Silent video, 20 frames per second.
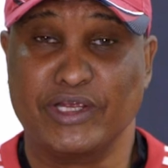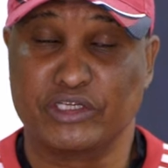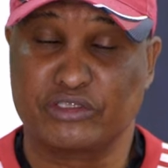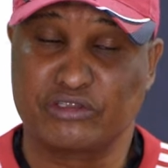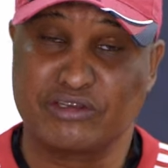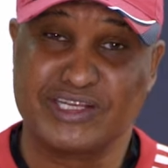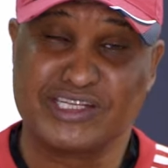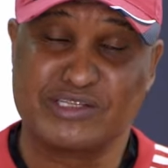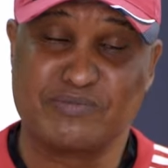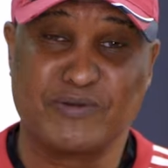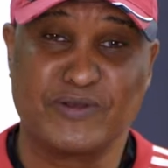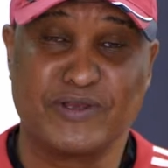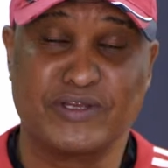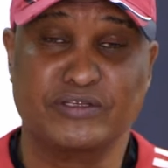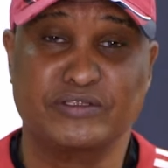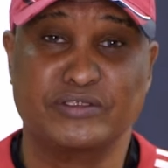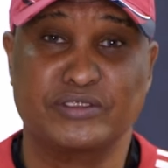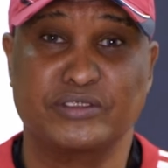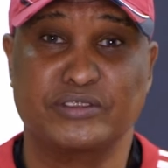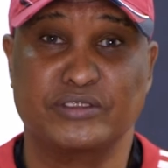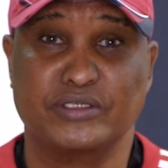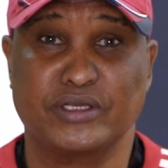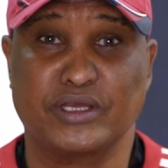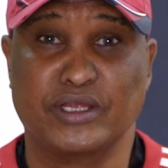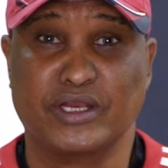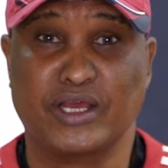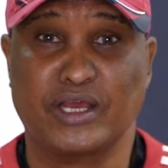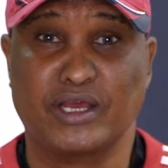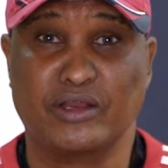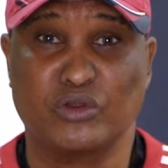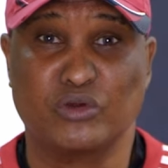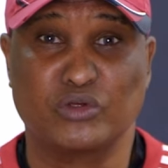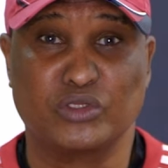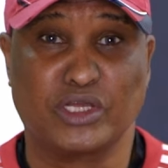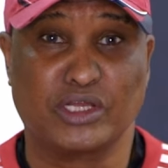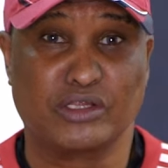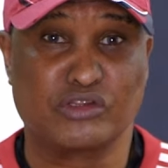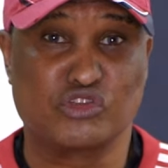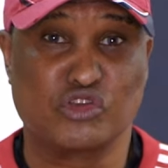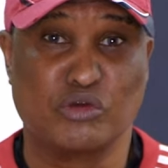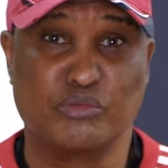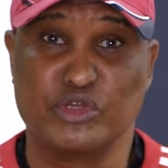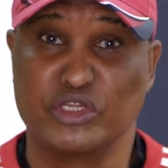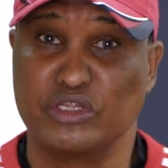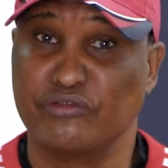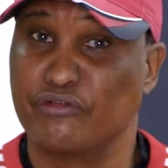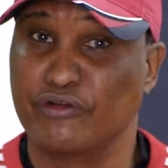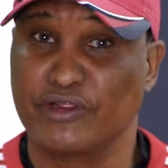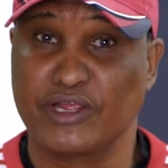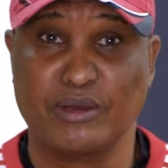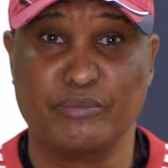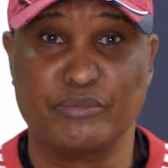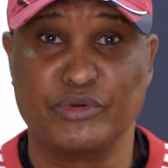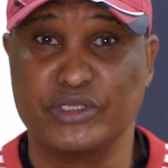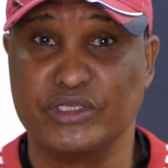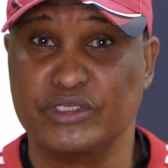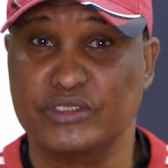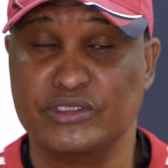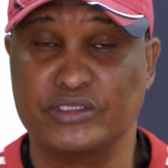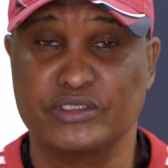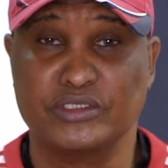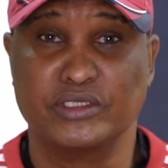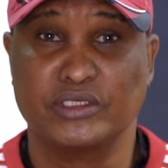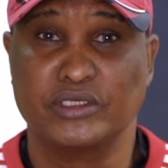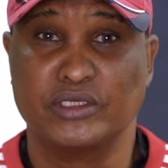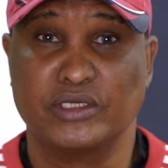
hair transplant and I looked at so many different companies.